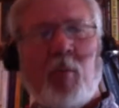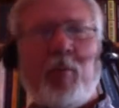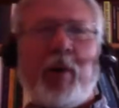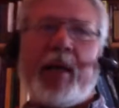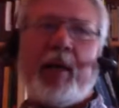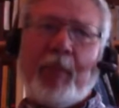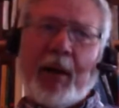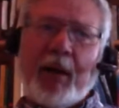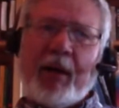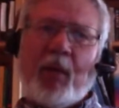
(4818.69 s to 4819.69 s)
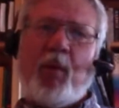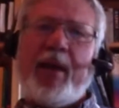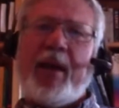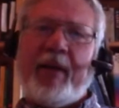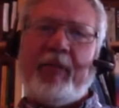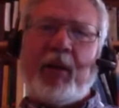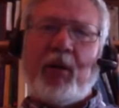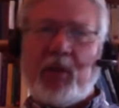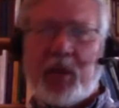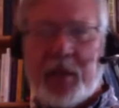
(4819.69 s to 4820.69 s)
but in America we have
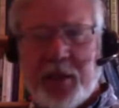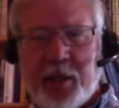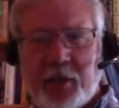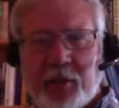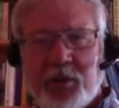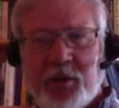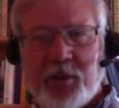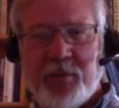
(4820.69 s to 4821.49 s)
lone nut killers.